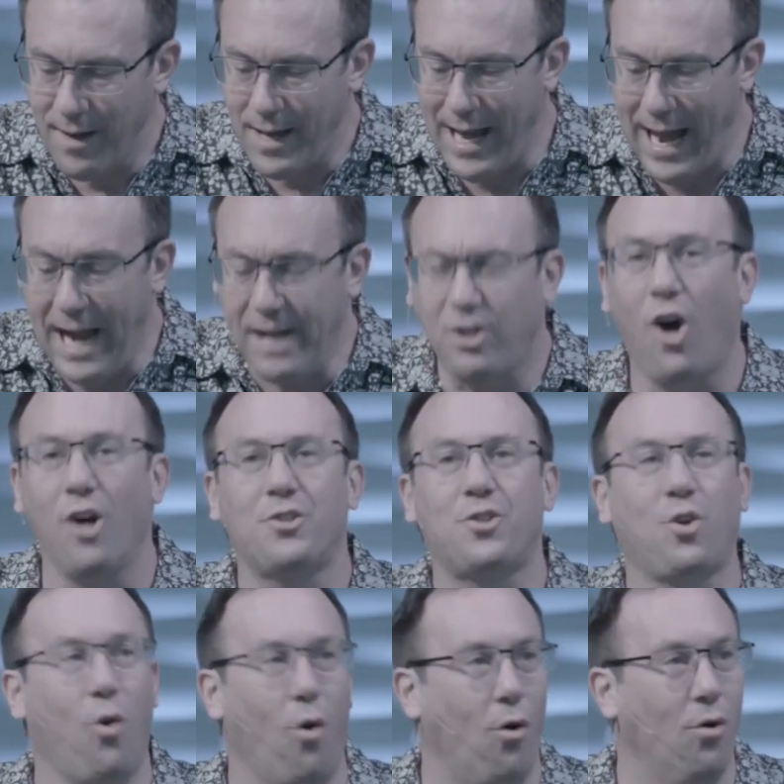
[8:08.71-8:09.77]
At God's
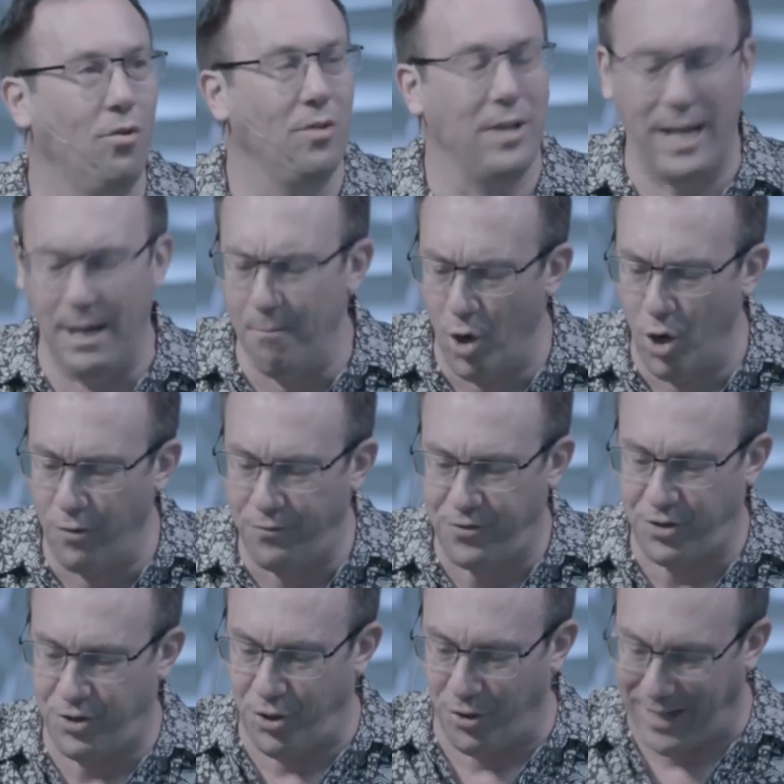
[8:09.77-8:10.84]
call, he
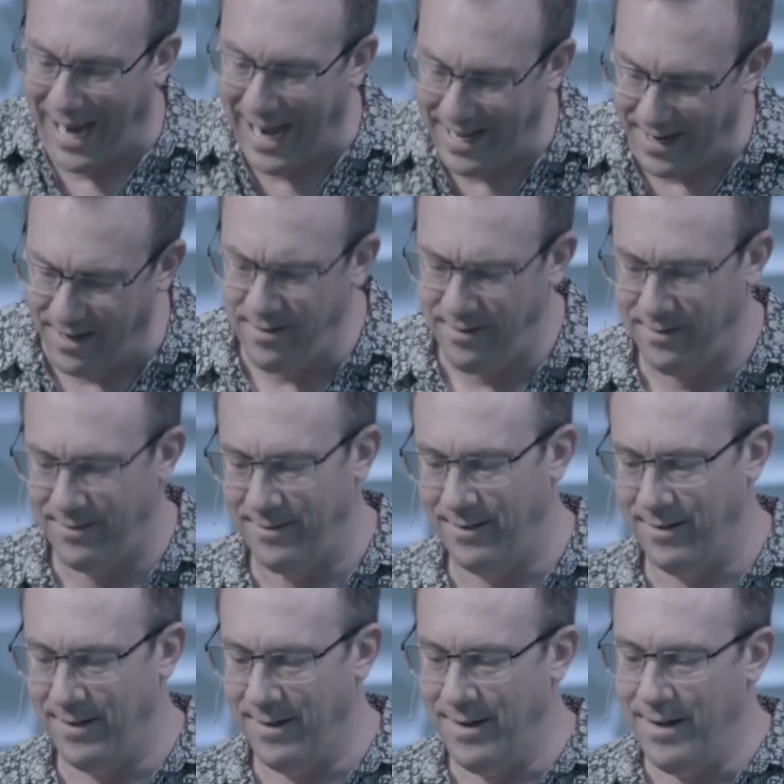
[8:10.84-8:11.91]
moved to Canaan.
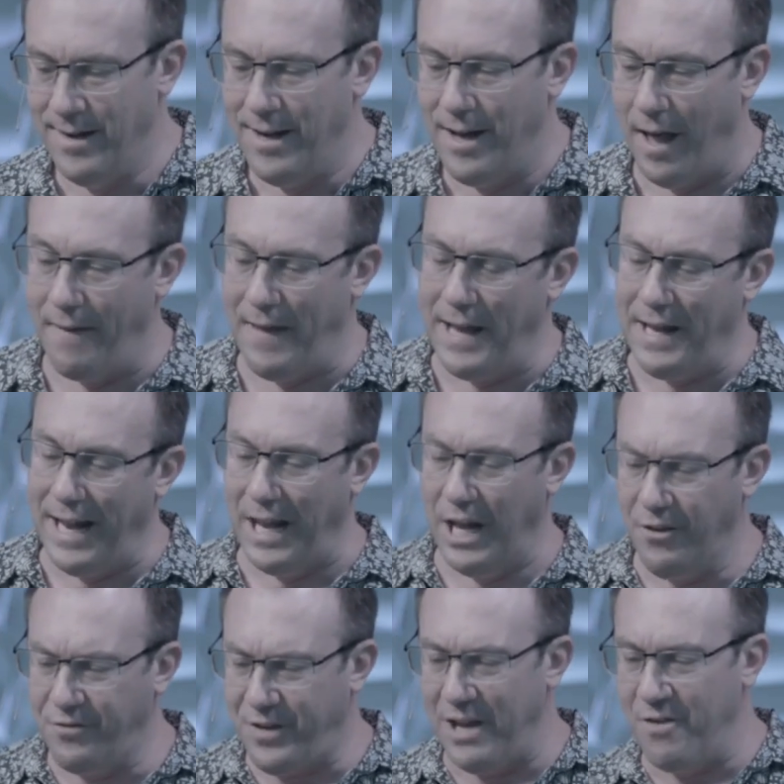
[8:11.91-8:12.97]
And then he
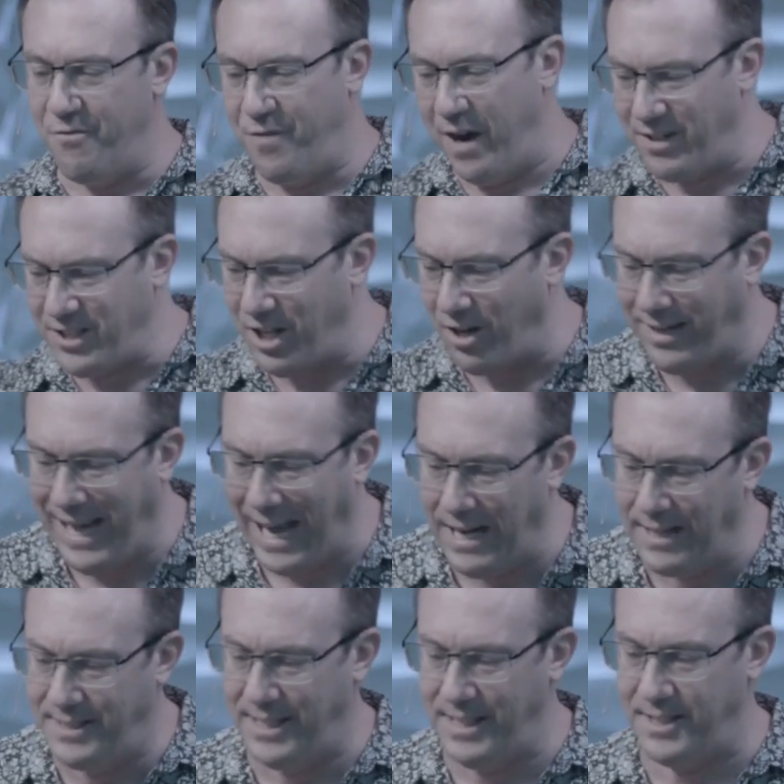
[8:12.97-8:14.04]
lived in various
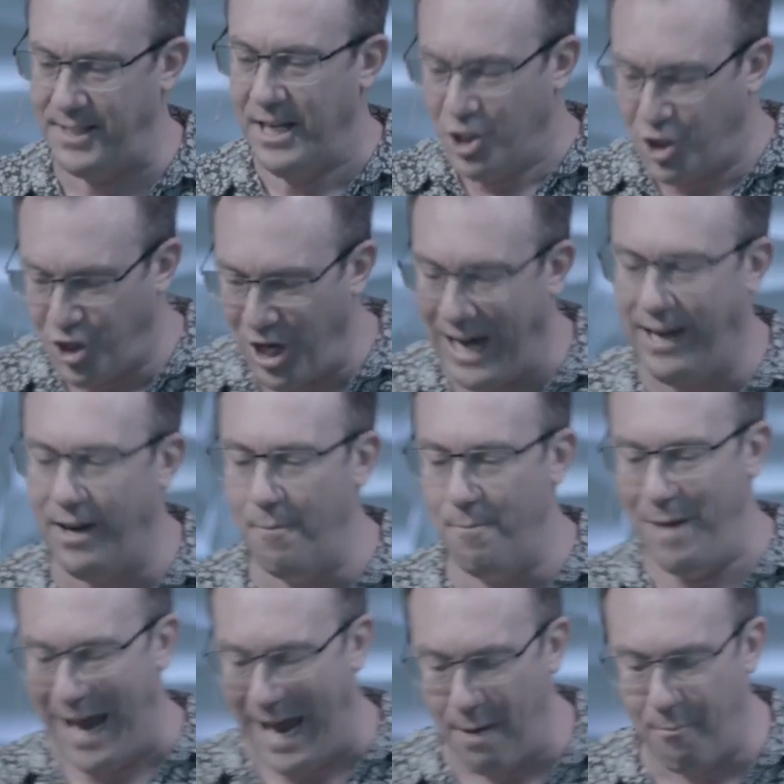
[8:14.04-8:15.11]
localities, Shechem,
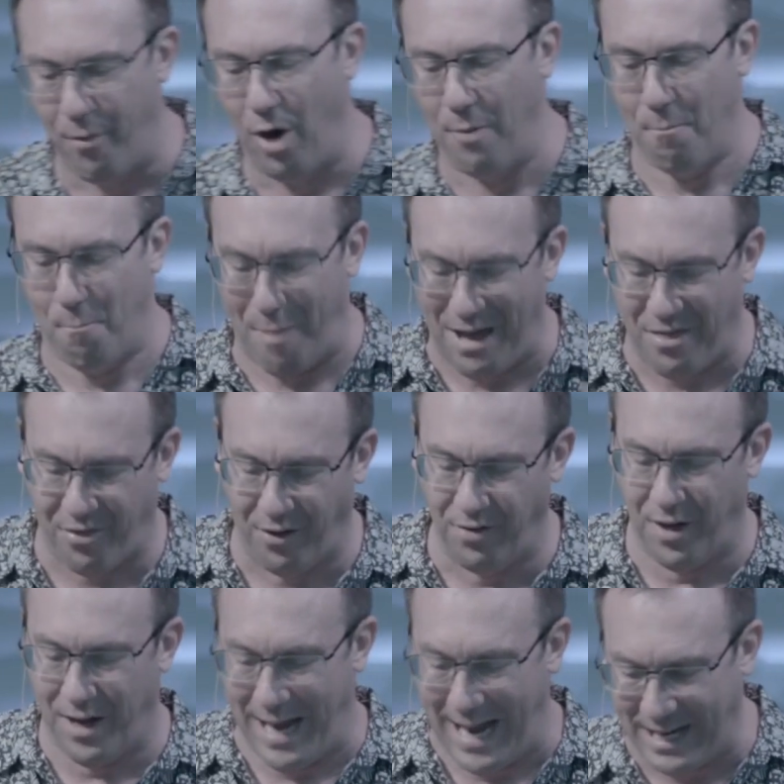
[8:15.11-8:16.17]
Hebron, Bethel,
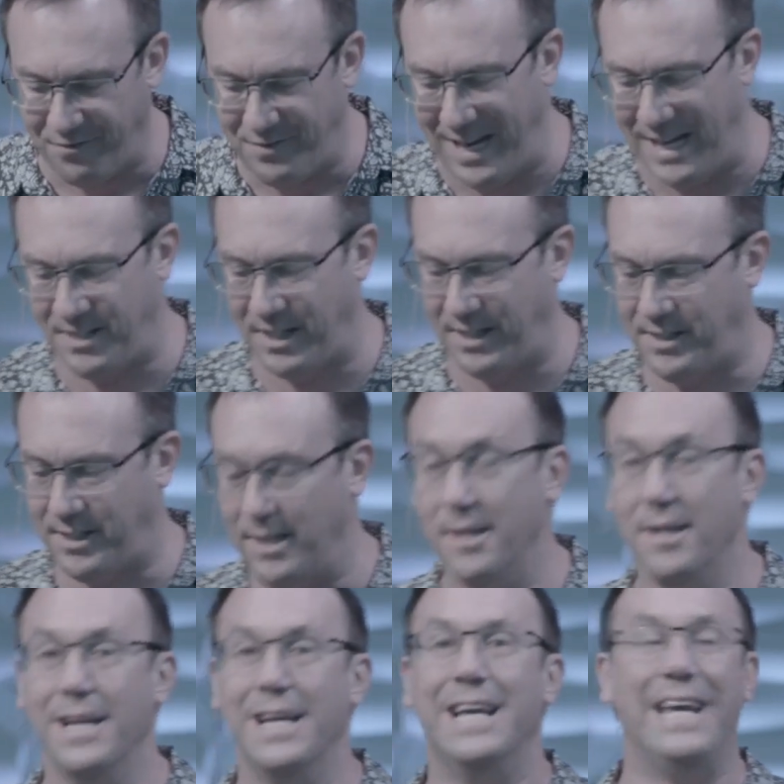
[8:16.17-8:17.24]
the Negev Desert,
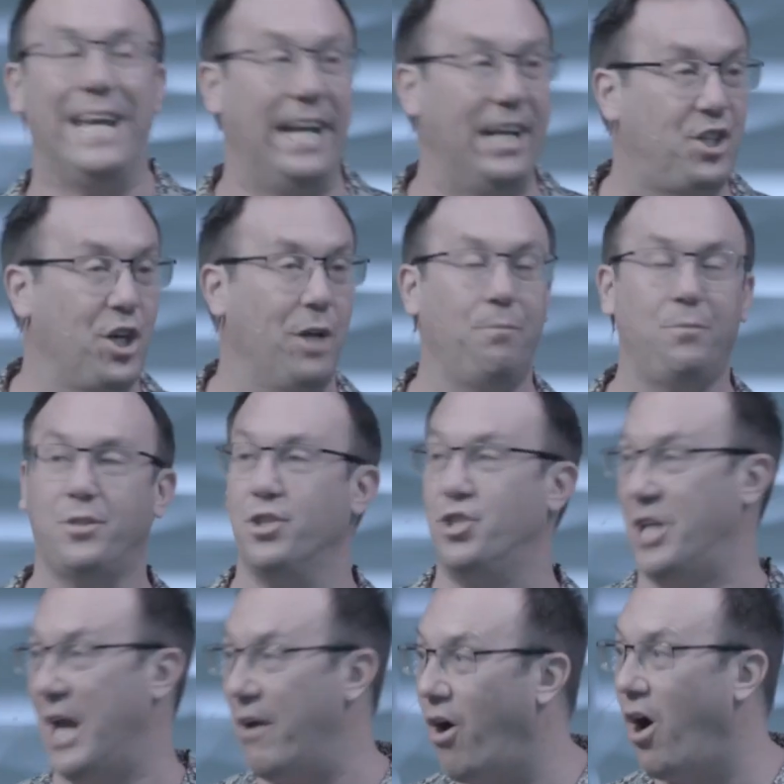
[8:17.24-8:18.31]
Egypt,
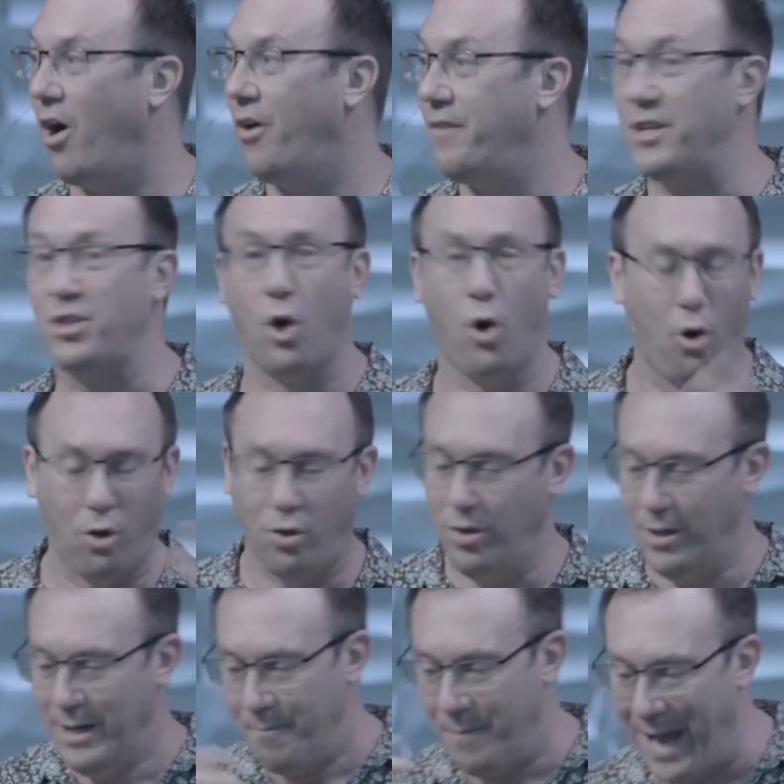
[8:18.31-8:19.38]
Gerar. These are all
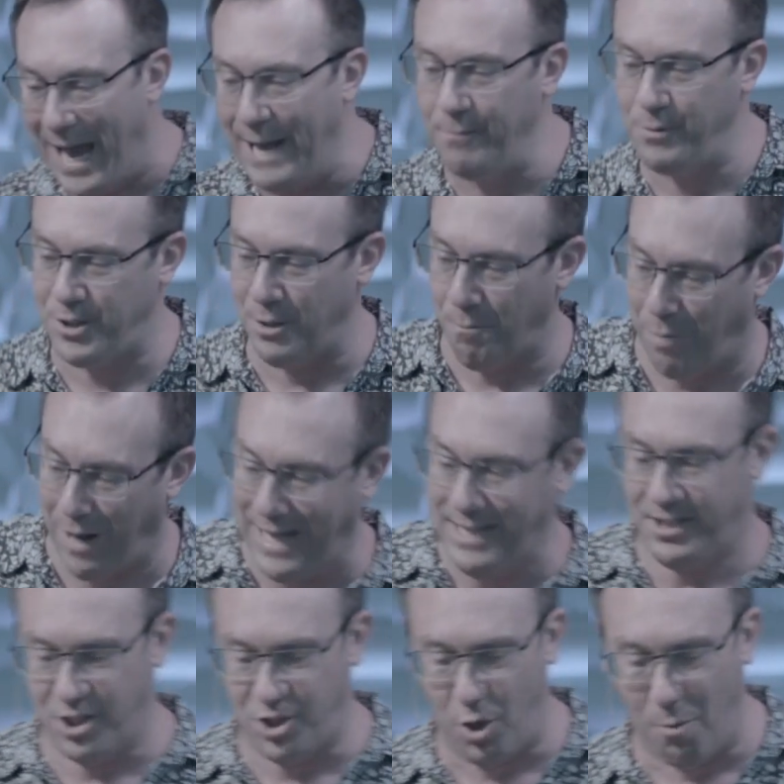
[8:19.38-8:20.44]
names and
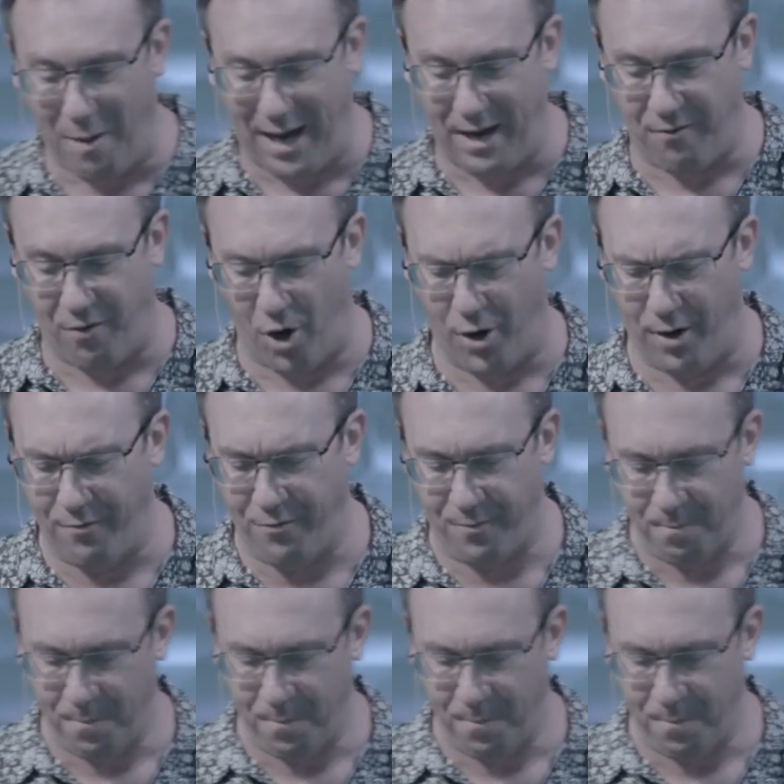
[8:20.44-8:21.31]
places you might have heard of.